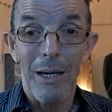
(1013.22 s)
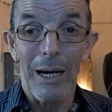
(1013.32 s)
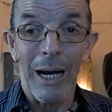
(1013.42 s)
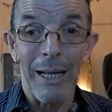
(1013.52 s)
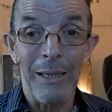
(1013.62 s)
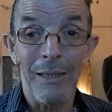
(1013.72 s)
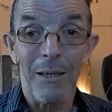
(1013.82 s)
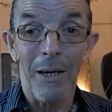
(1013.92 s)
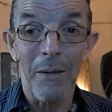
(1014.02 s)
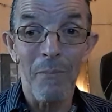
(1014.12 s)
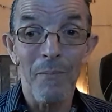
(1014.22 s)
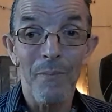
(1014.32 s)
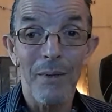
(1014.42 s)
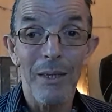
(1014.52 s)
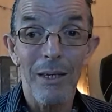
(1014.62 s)
And I'm
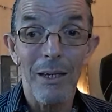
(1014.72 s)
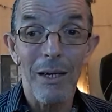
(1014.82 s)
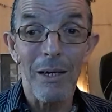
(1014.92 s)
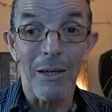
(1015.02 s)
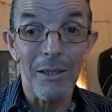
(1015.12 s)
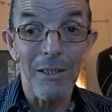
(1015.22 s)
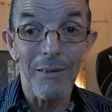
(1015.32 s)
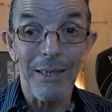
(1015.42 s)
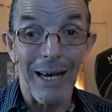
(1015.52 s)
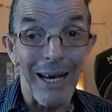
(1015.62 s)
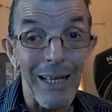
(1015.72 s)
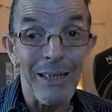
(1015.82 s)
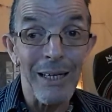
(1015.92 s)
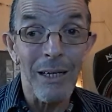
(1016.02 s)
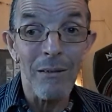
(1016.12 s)
kind of getting
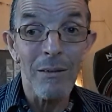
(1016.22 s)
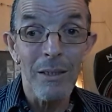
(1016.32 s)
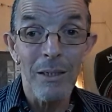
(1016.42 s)
there.